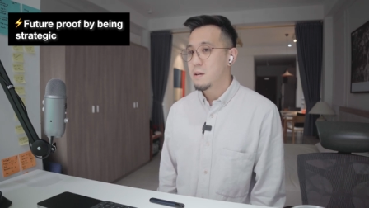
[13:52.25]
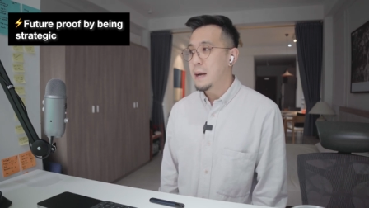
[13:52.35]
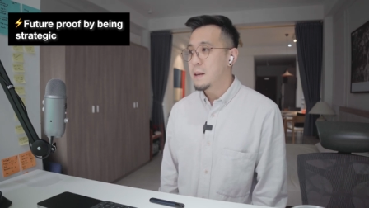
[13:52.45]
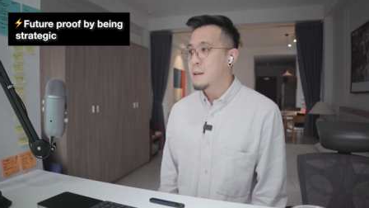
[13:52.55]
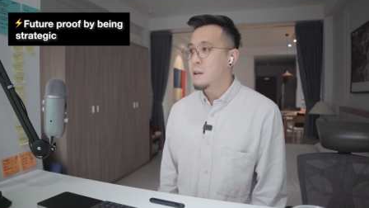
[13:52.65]

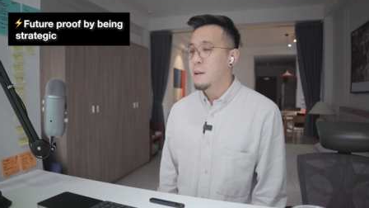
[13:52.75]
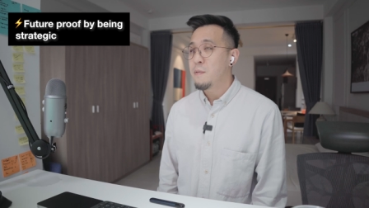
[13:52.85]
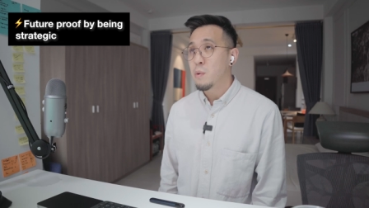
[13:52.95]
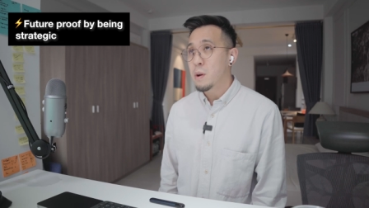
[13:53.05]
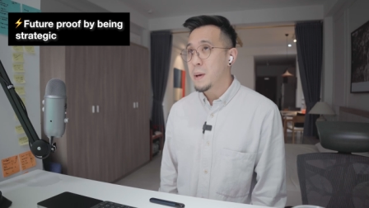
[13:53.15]
And, you know,
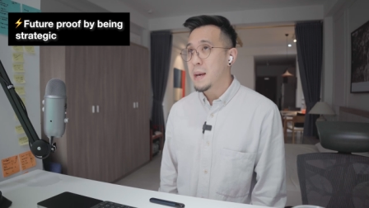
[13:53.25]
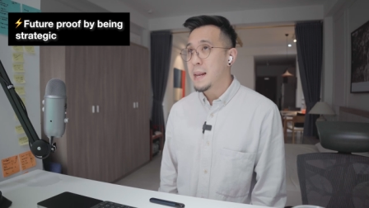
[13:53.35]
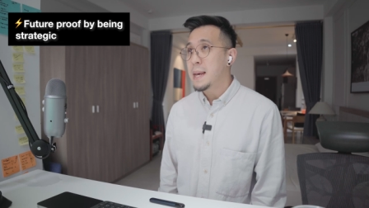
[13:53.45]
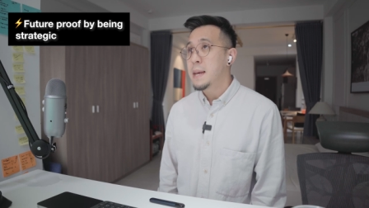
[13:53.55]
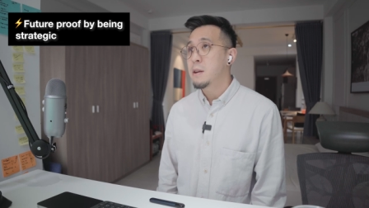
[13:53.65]
if you want to be a
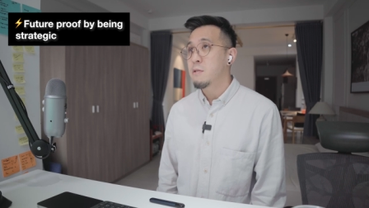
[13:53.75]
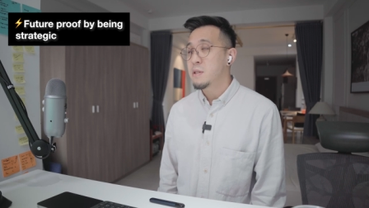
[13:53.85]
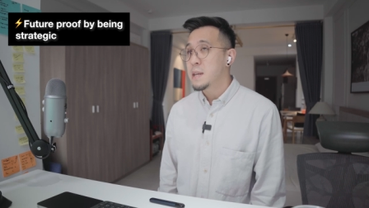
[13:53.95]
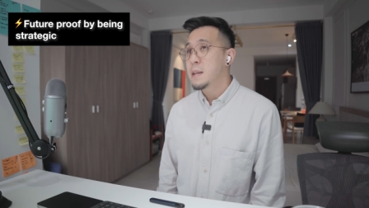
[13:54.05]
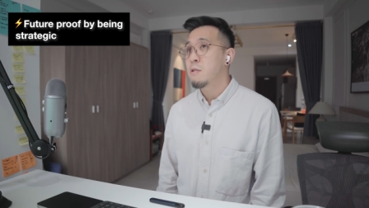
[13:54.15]
lead or a
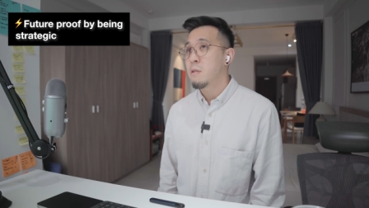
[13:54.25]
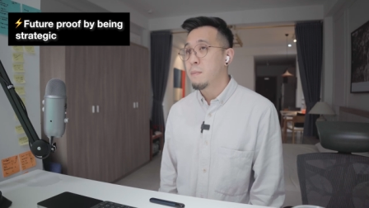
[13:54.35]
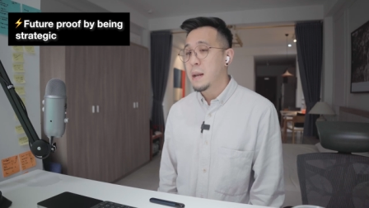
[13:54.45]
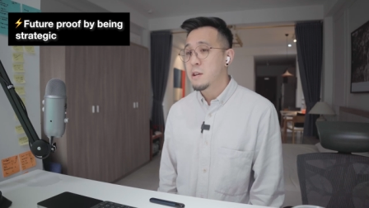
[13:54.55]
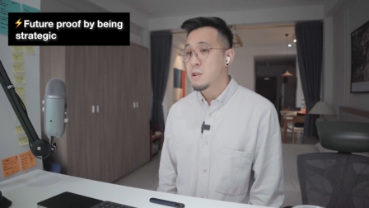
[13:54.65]
senior or a
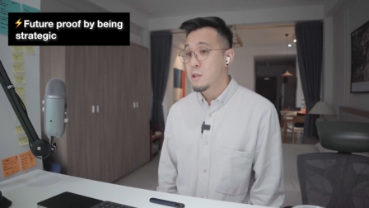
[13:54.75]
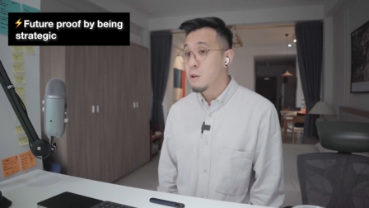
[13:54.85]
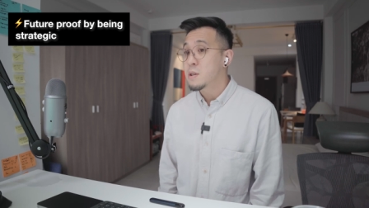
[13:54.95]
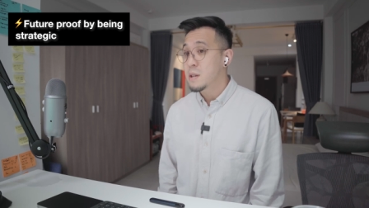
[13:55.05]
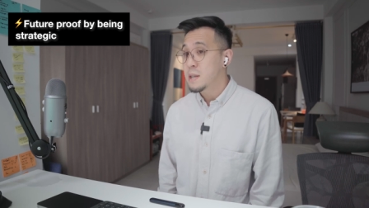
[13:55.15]
manager,
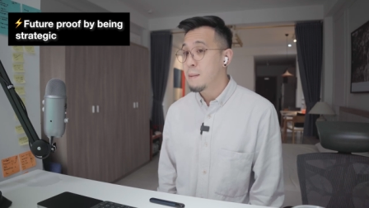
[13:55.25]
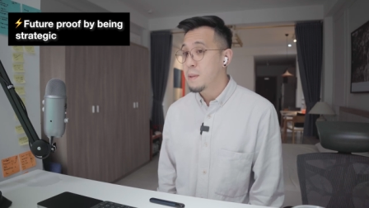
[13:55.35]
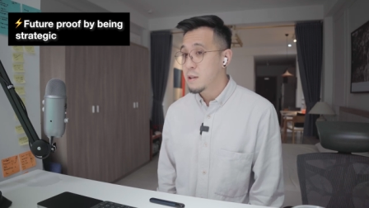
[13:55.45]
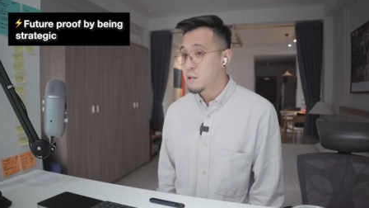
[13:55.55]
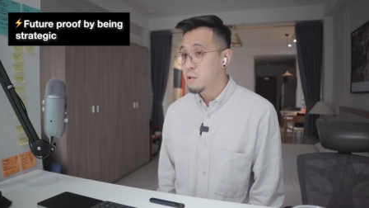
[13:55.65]
those are the same
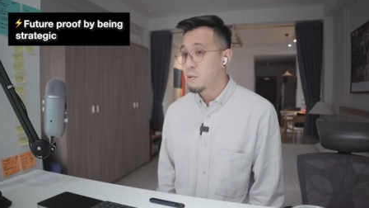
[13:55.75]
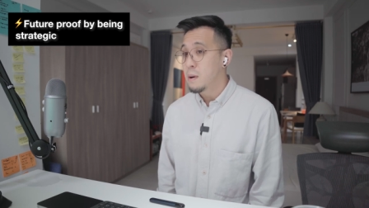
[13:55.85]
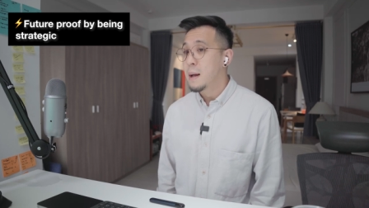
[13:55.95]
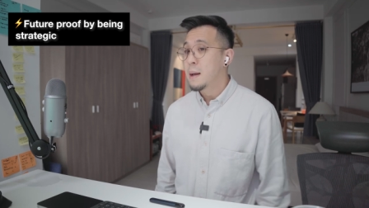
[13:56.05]
things too.